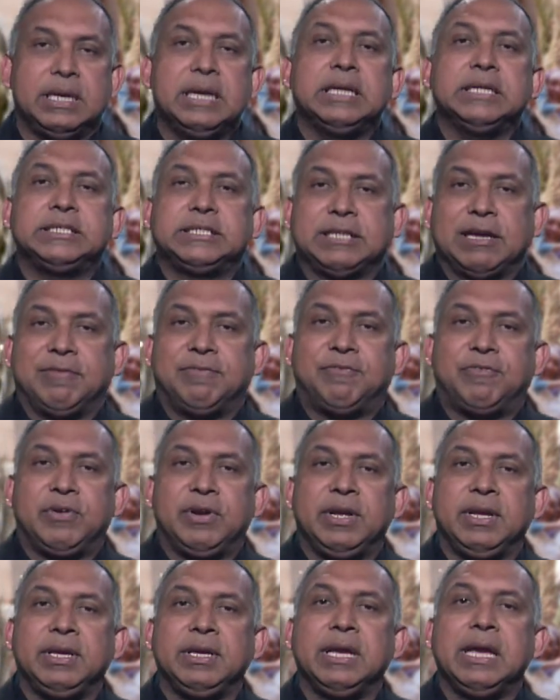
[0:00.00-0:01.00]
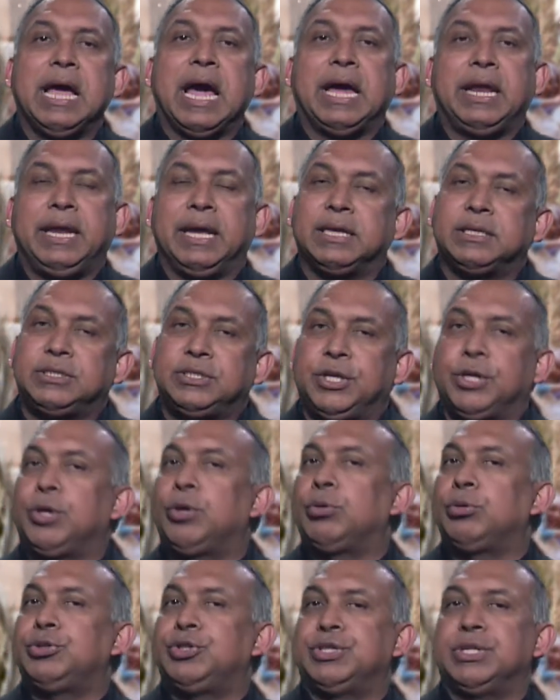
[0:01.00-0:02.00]
suffering, and
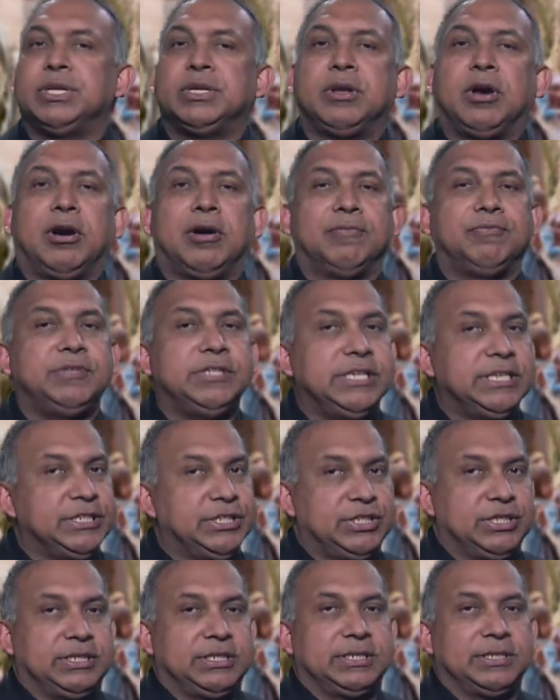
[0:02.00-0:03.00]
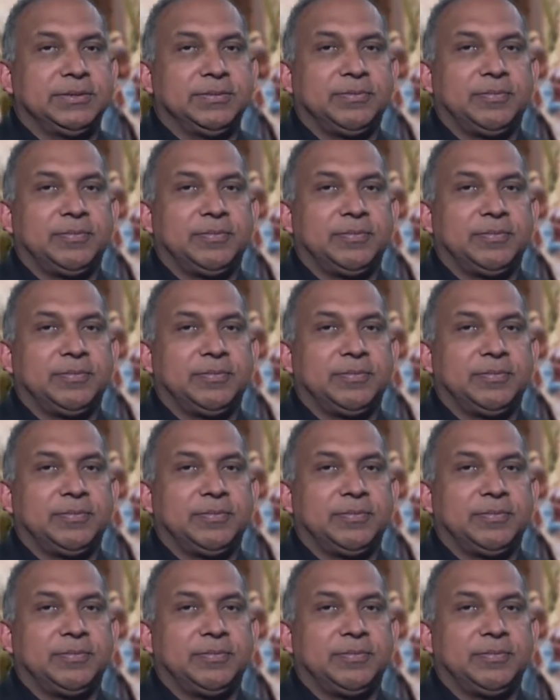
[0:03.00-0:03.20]
execution of Jesus.